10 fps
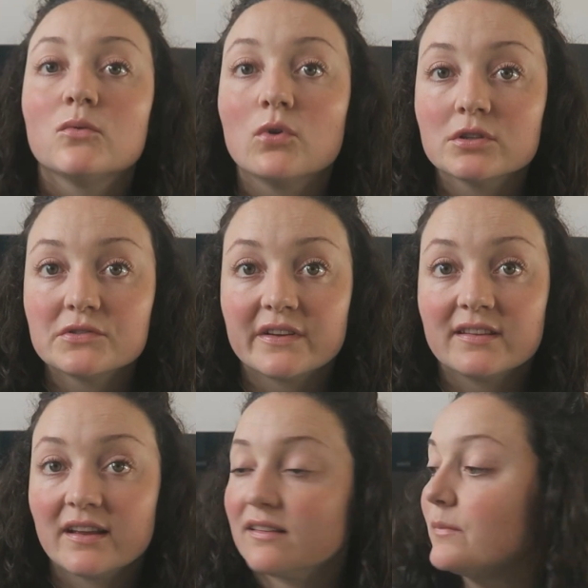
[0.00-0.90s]
to watch
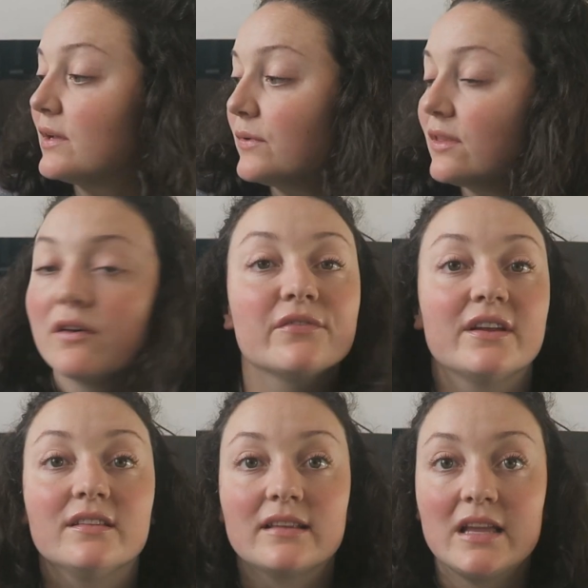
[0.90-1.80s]
Fantasmic with our
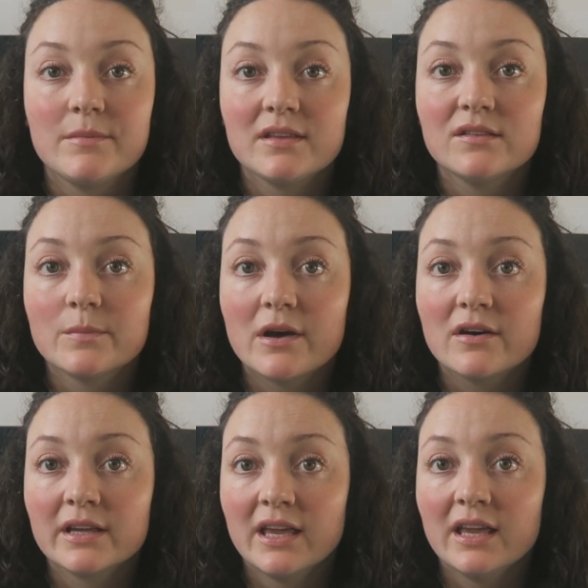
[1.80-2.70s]
friends Amy and
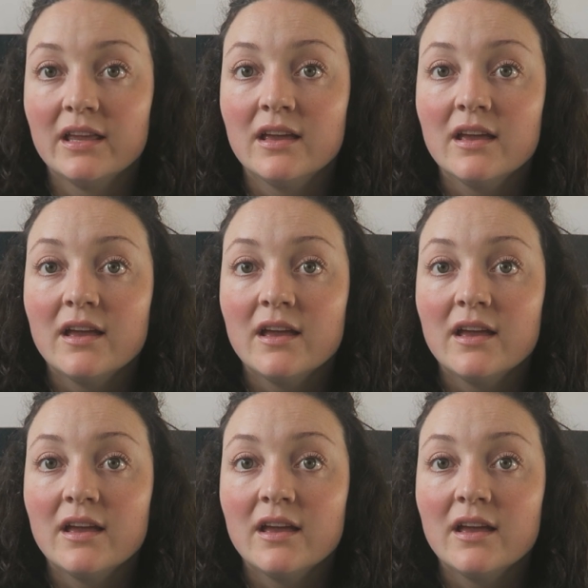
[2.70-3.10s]
Sparky,